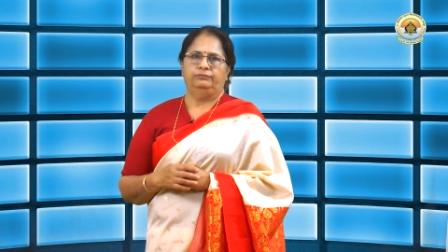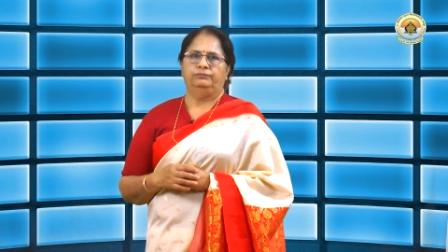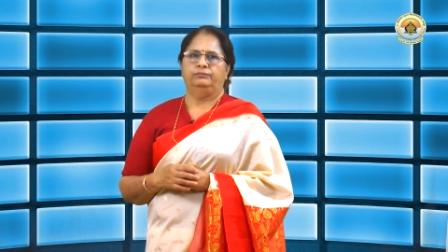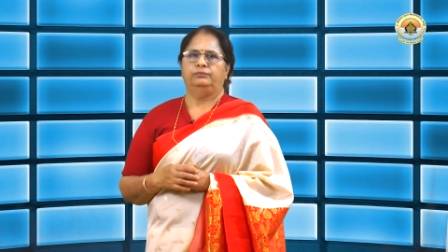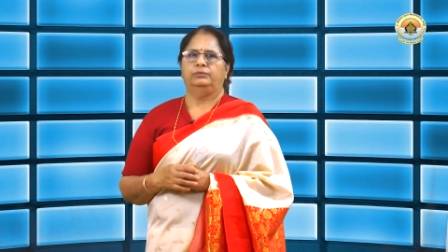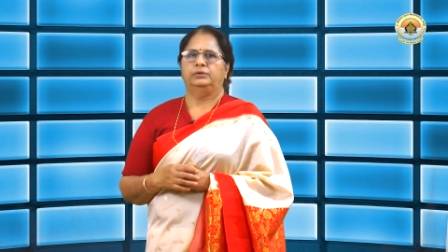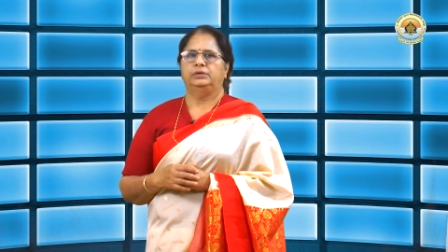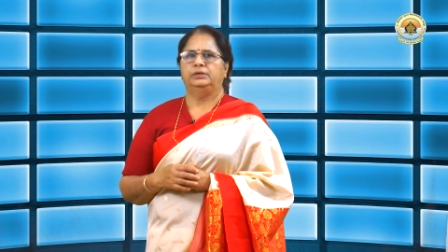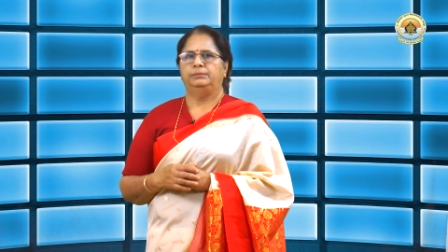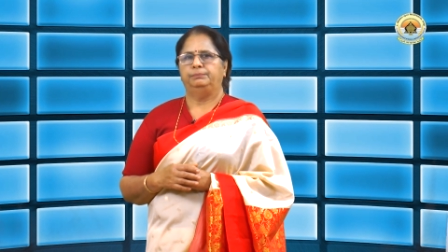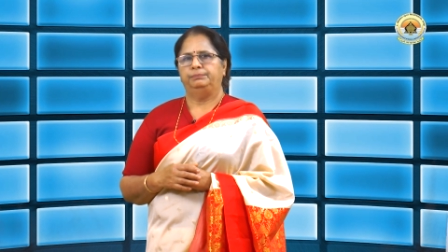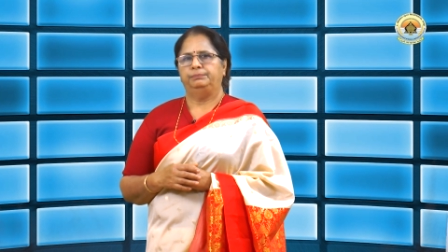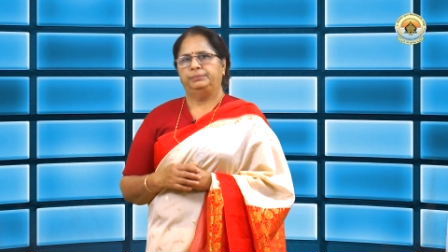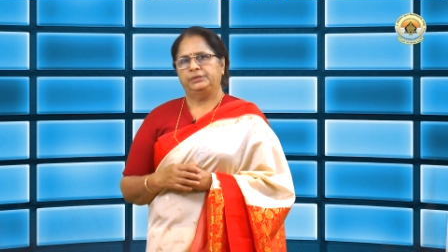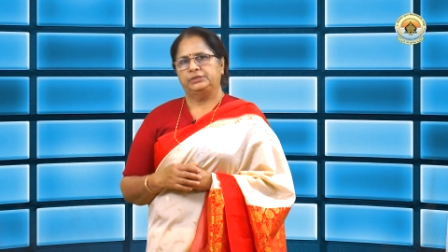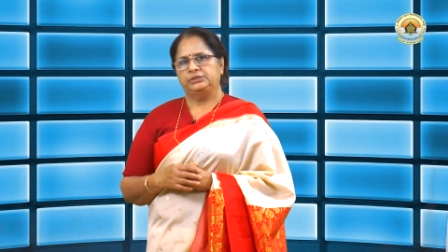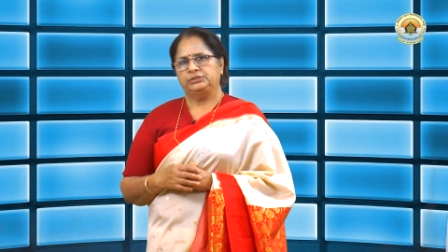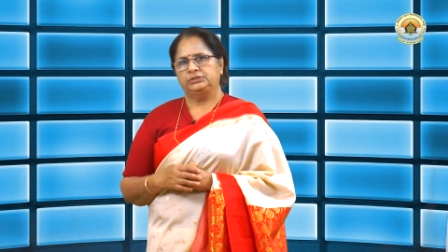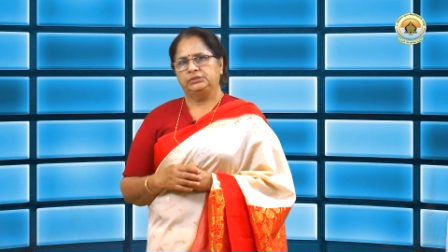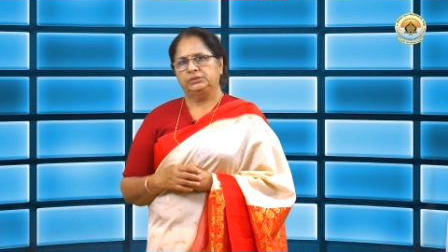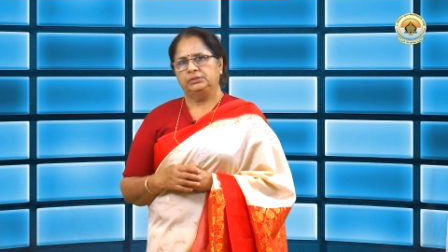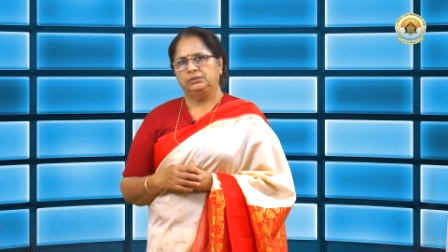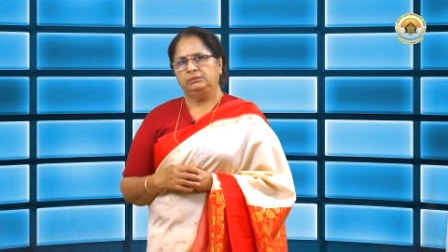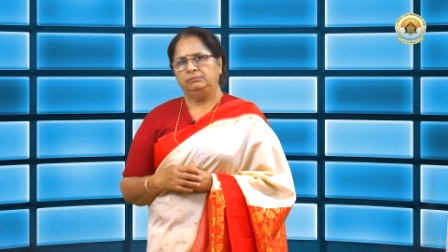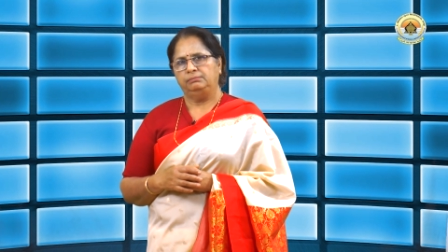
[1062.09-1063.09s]
for
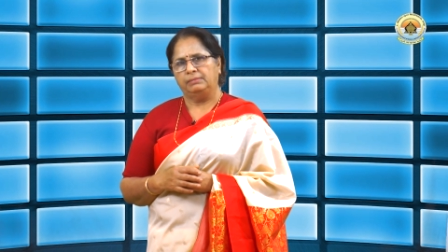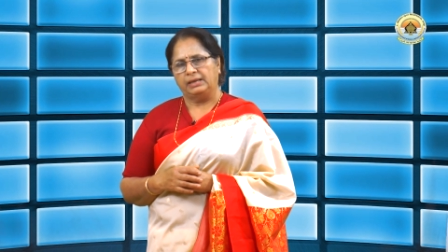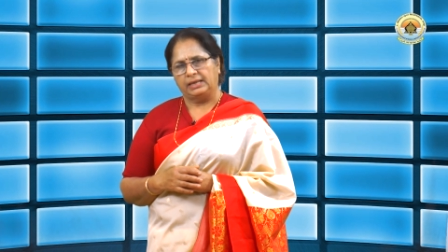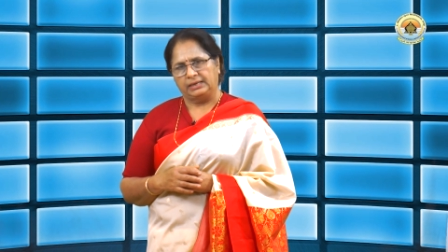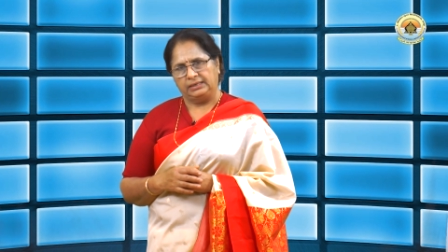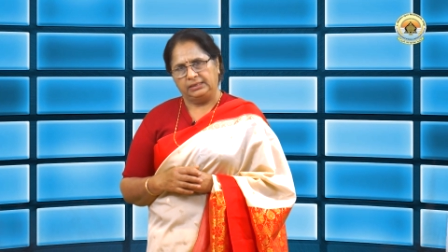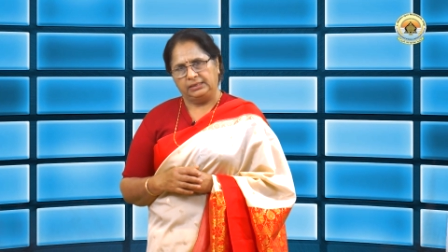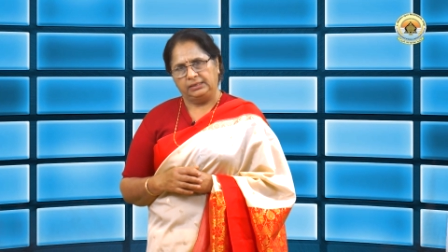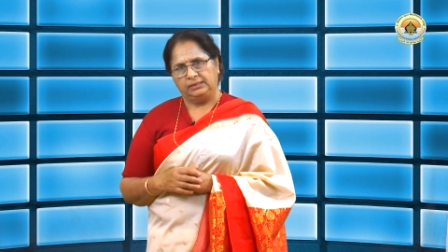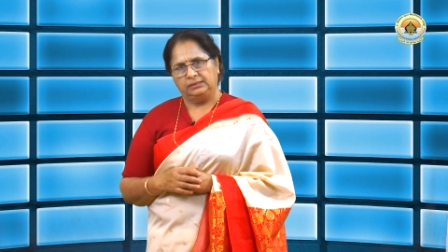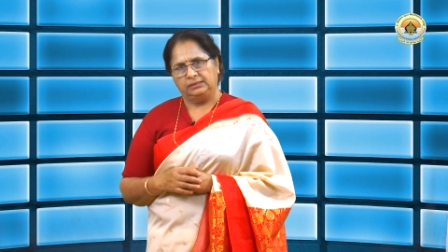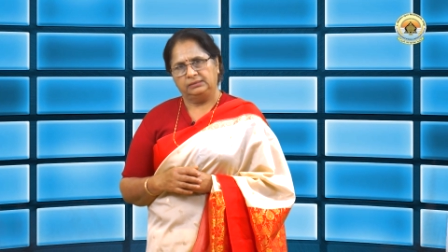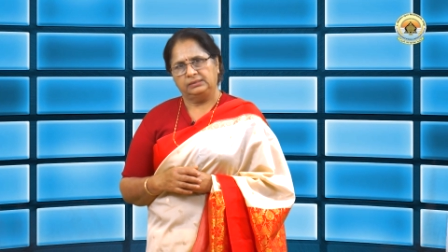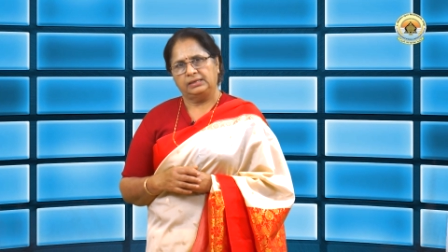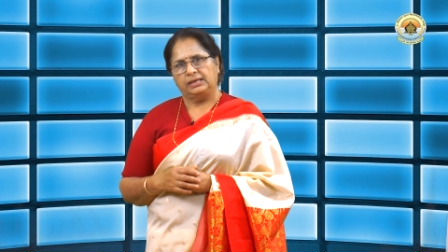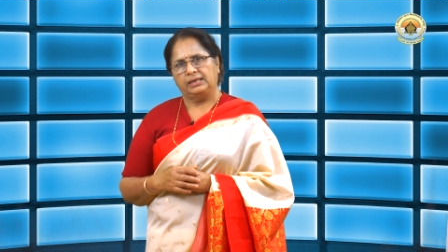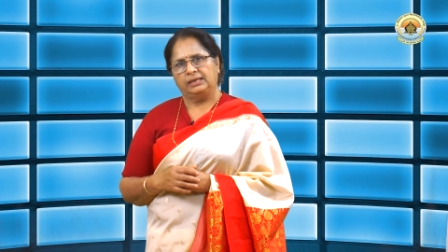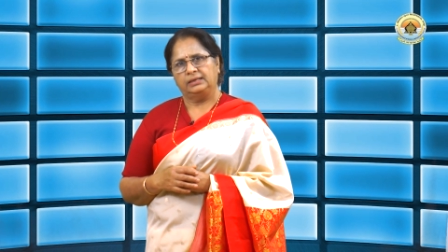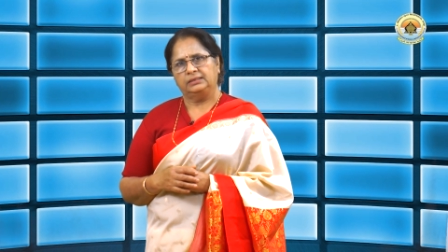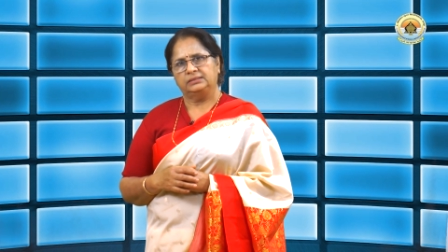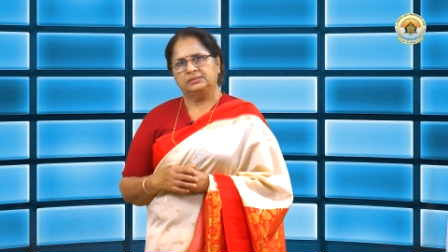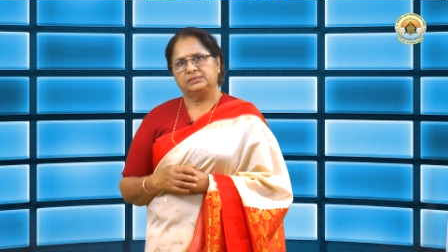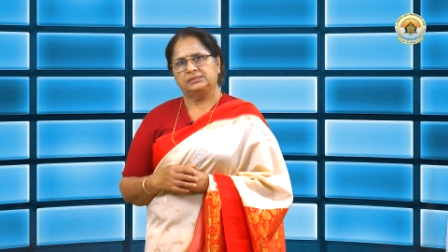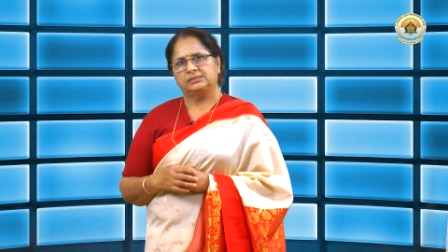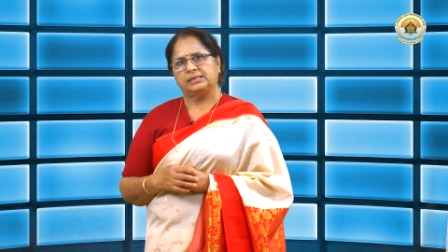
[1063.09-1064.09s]
depression, manic
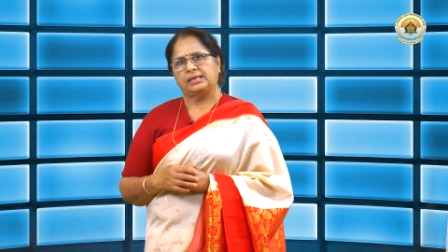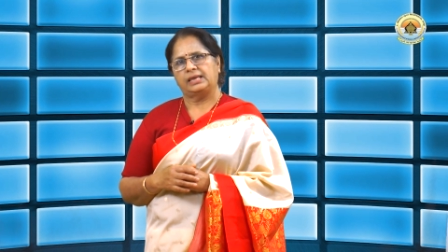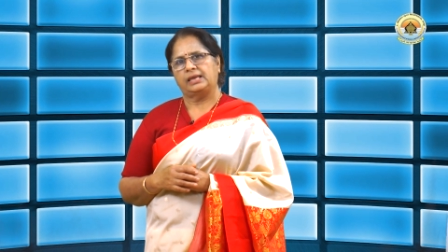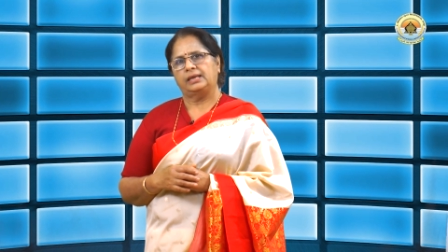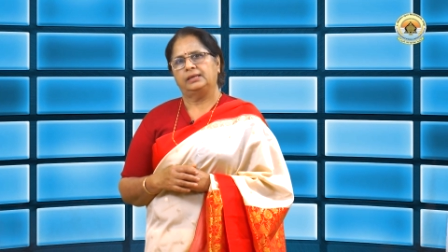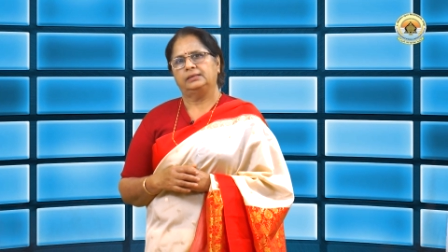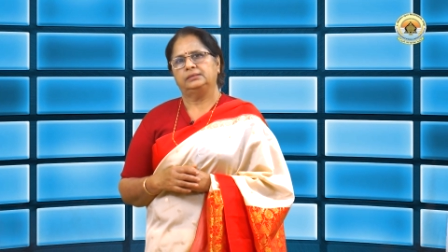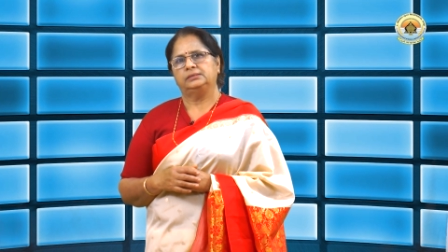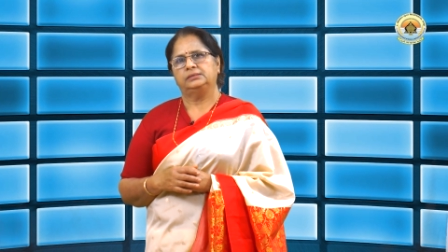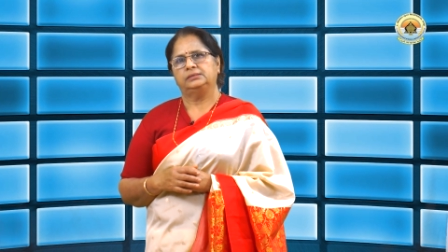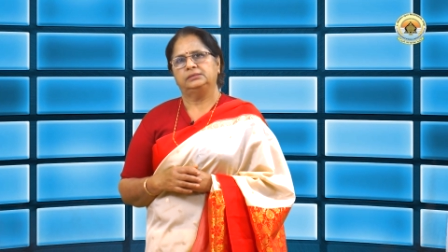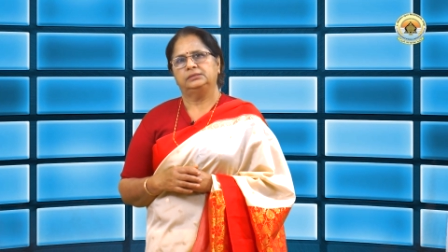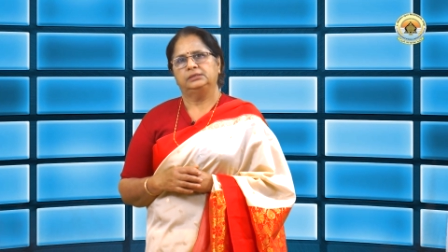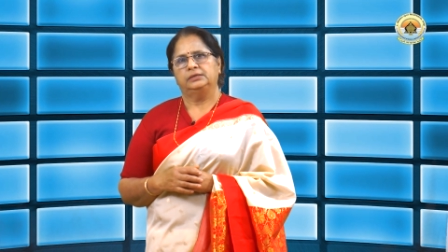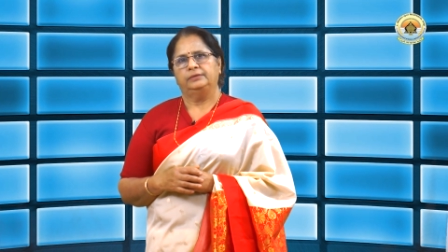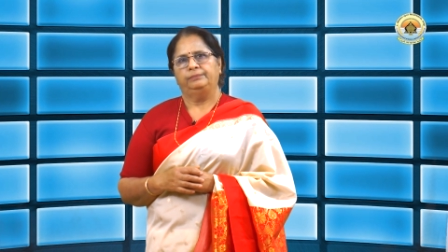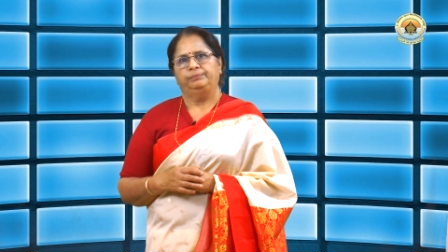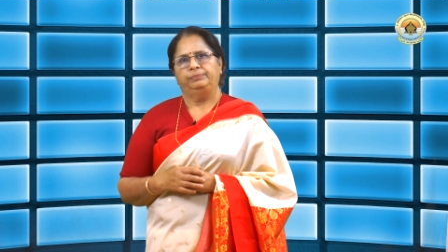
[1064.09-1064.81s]
attacks and